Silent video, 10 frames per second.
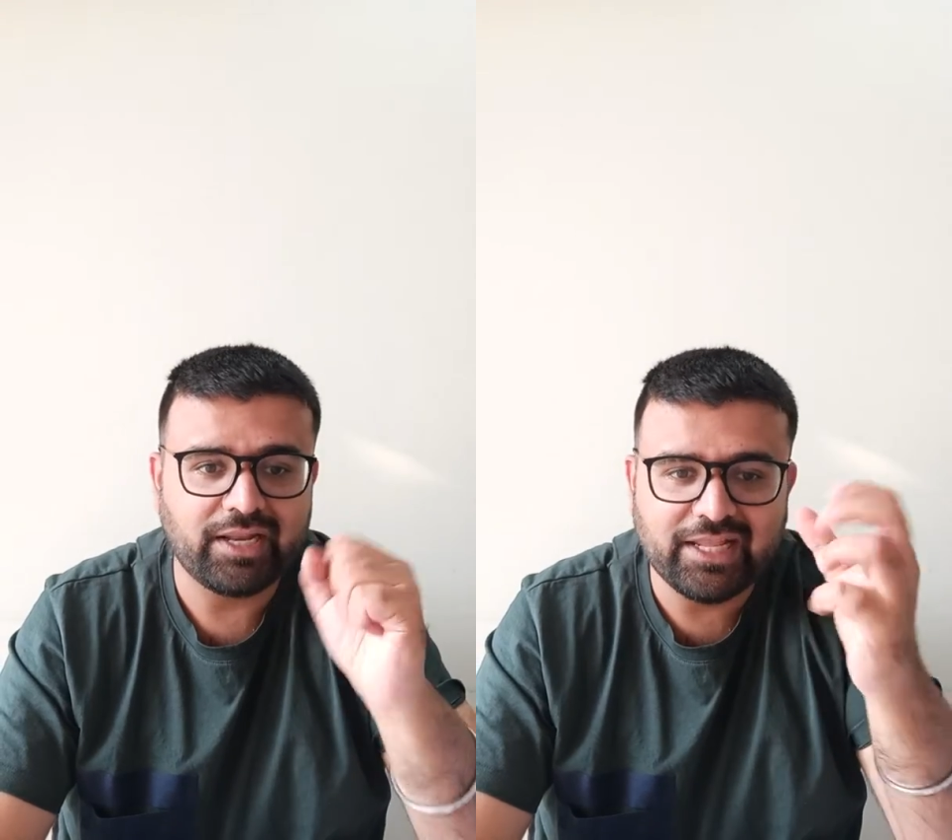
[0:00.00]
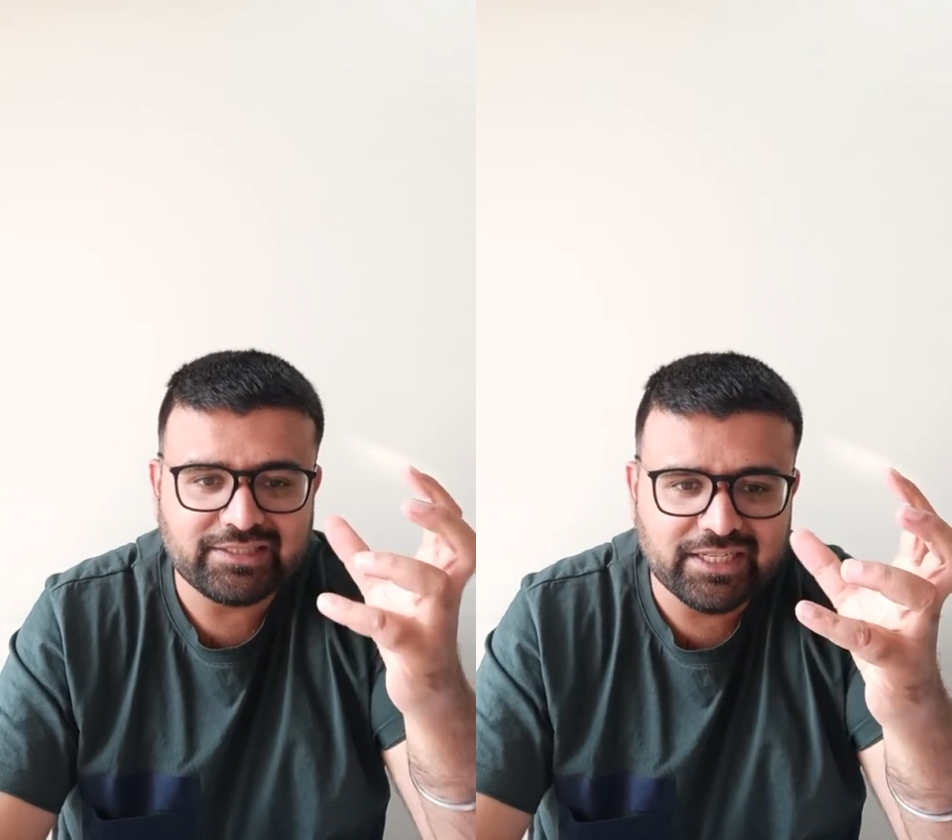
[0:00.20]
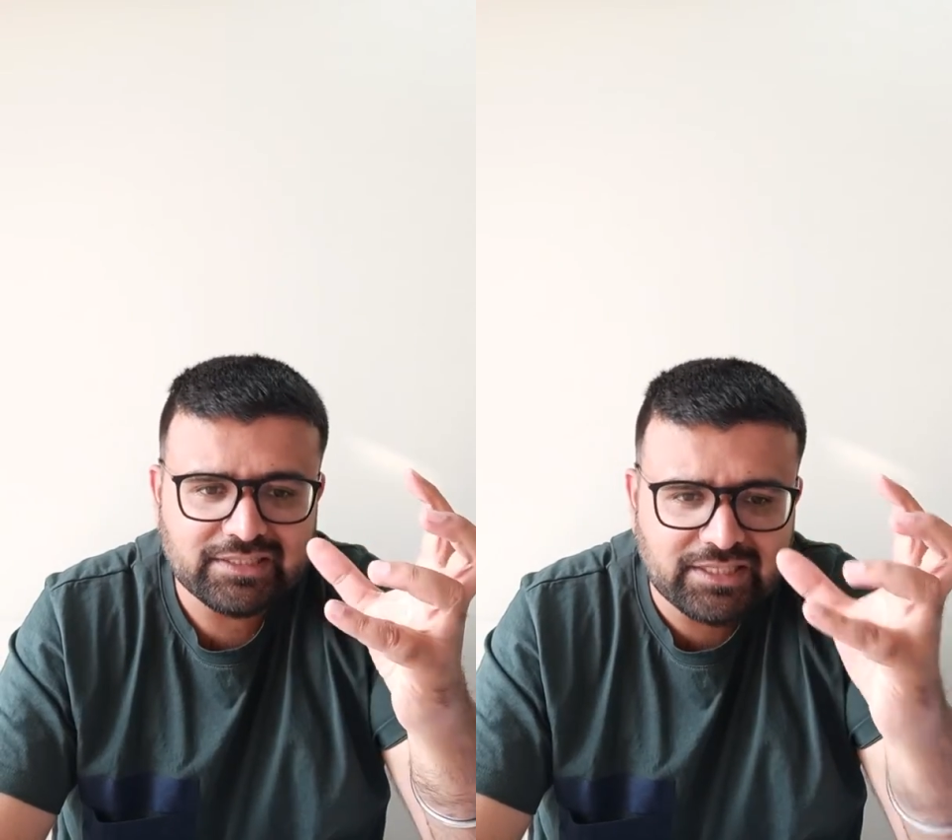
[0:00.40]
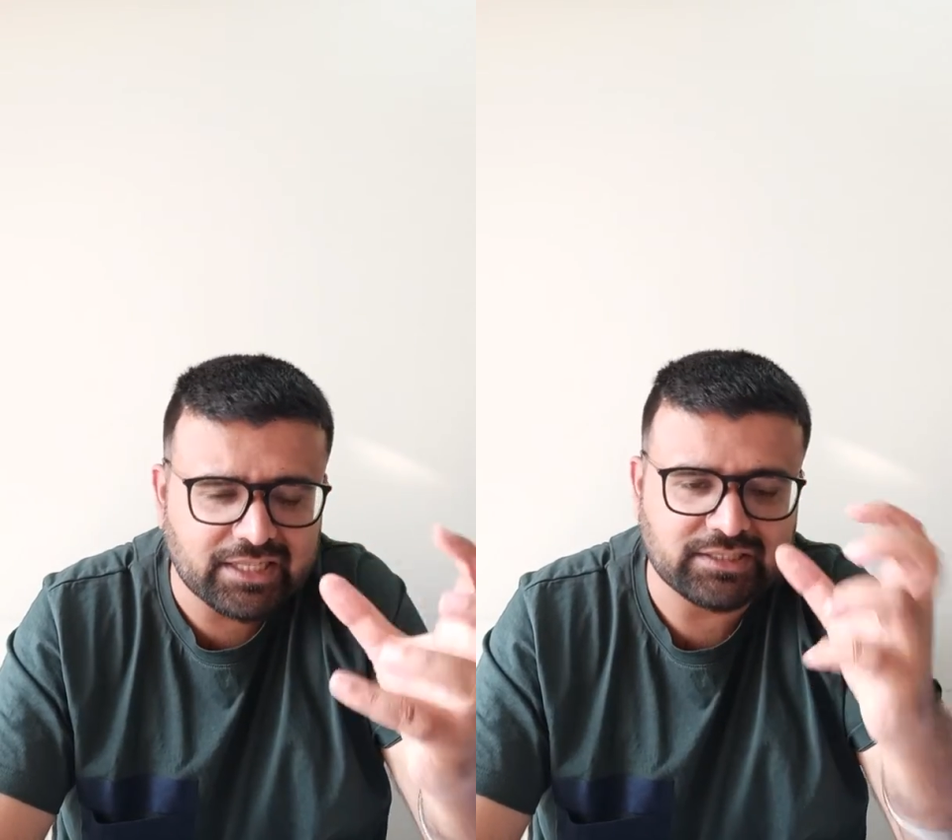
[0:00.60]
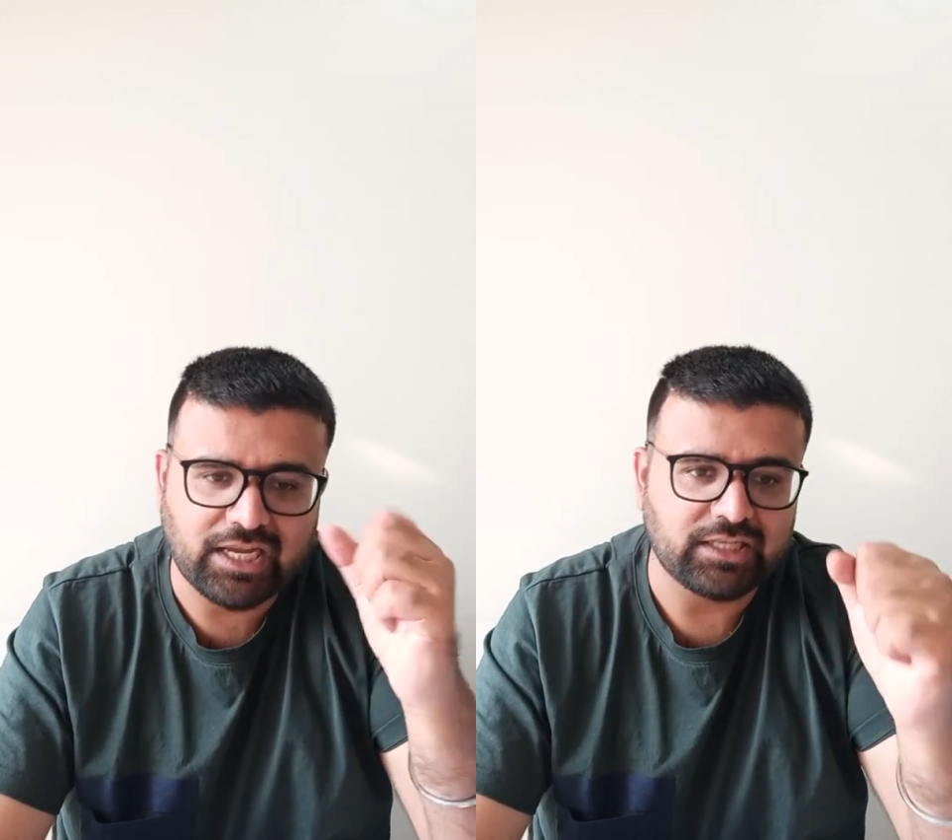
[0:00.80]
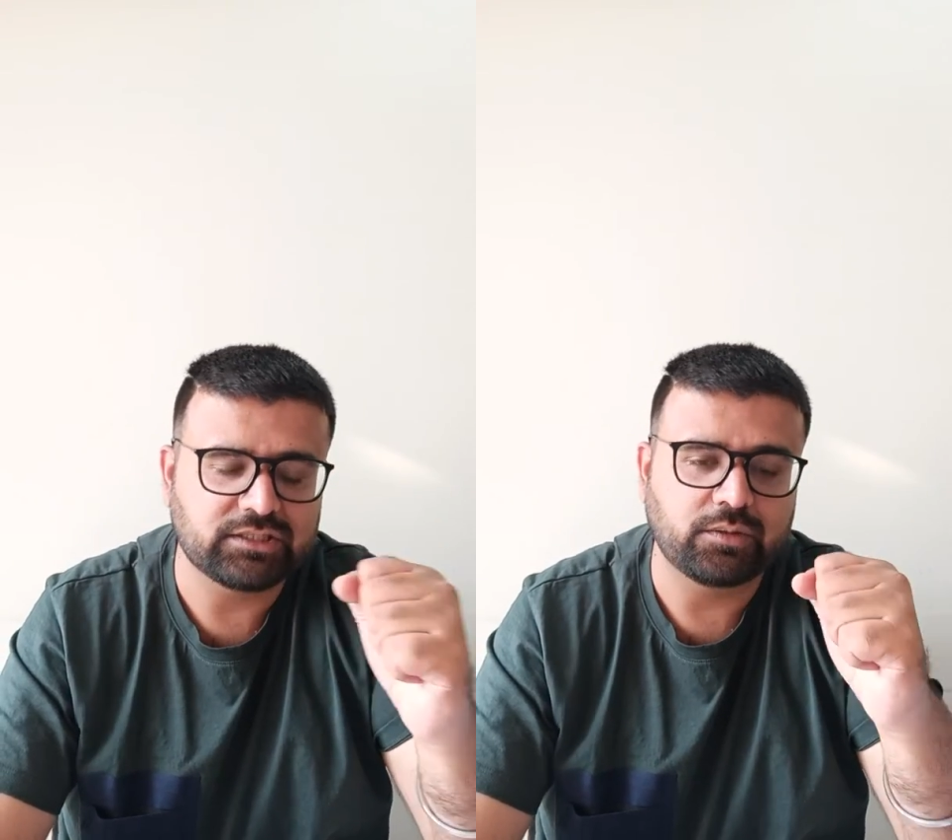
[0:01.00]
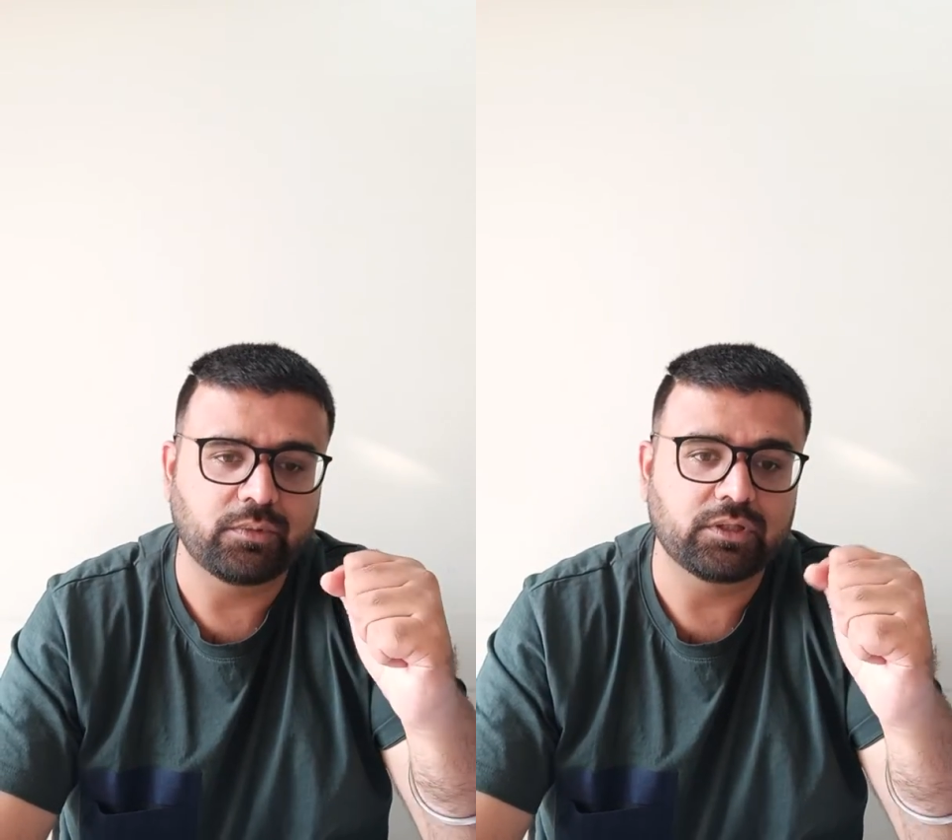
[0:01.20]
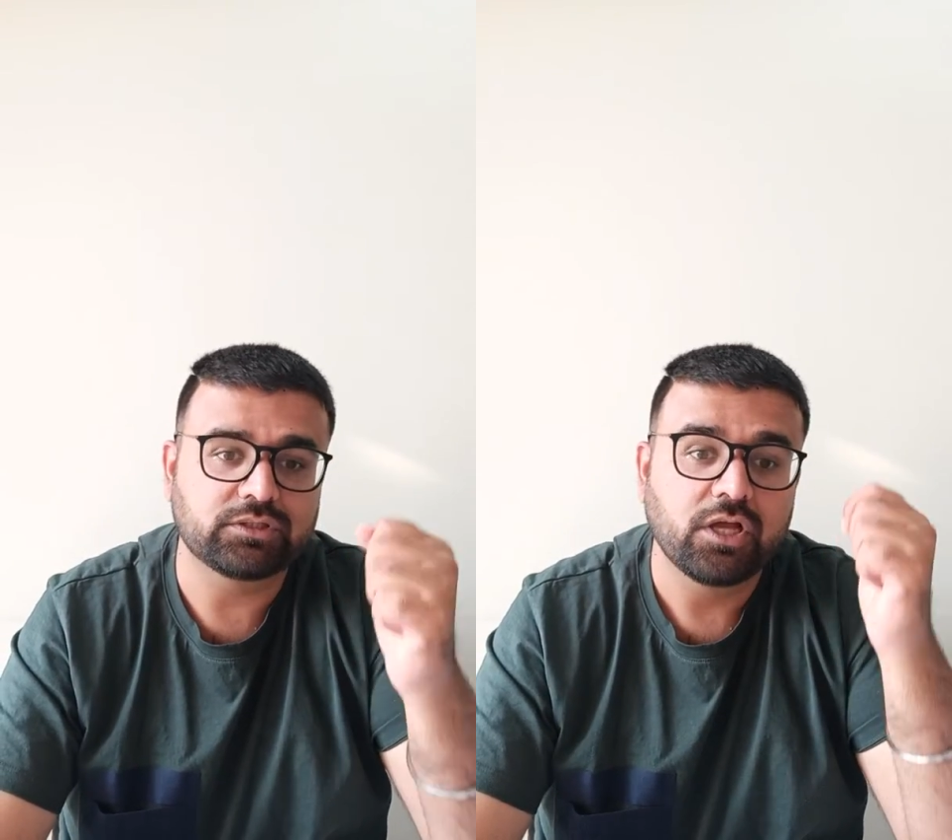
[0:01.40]
Let's say 6
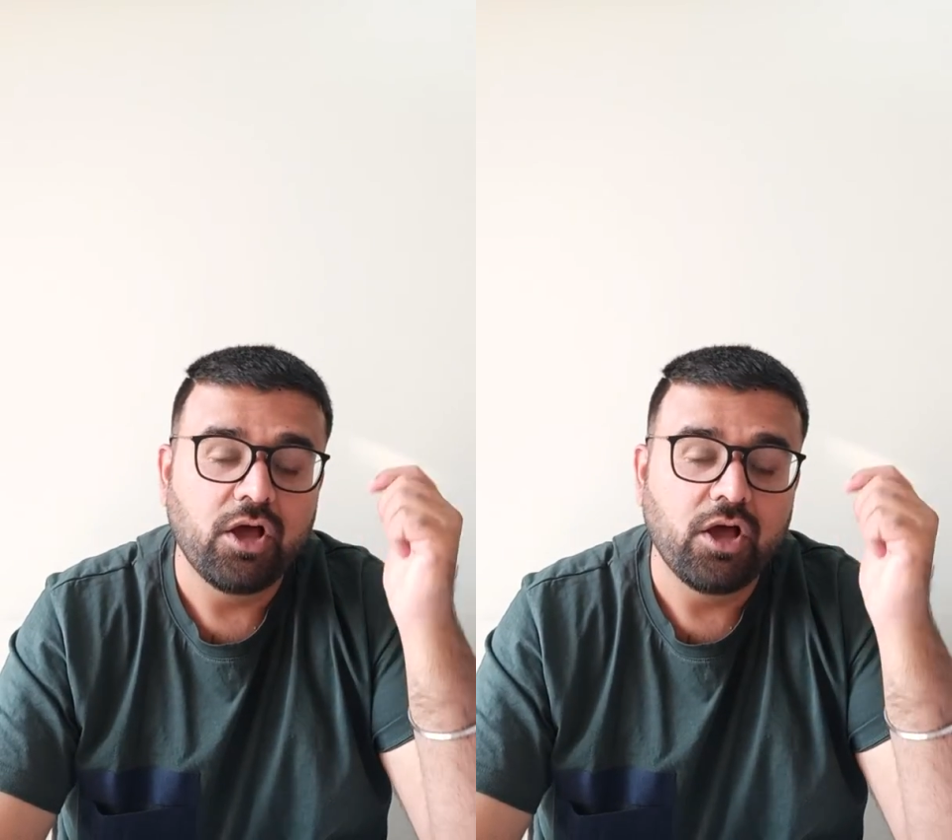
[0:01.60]
customers.